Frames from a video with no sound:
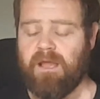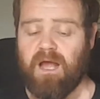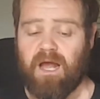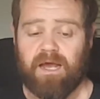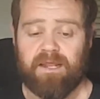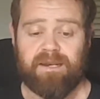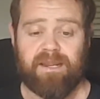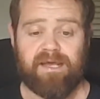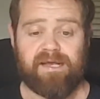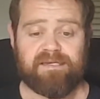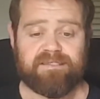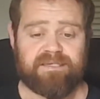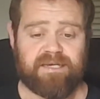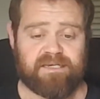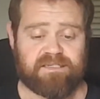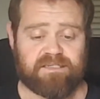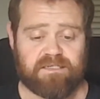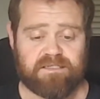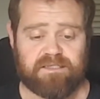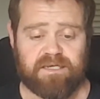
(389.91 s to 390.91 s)
A nice
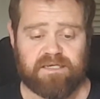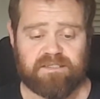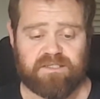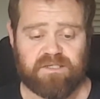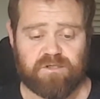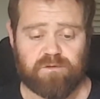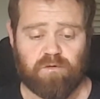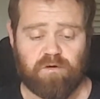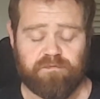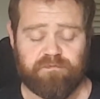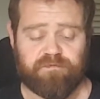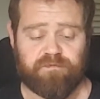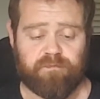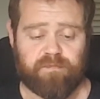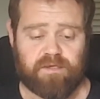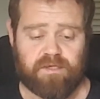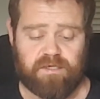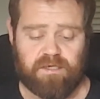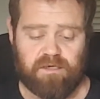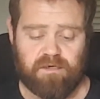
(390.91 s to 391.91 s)
exercise to go on from
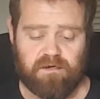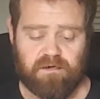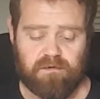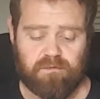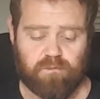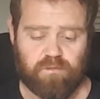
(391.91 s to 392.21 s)
here,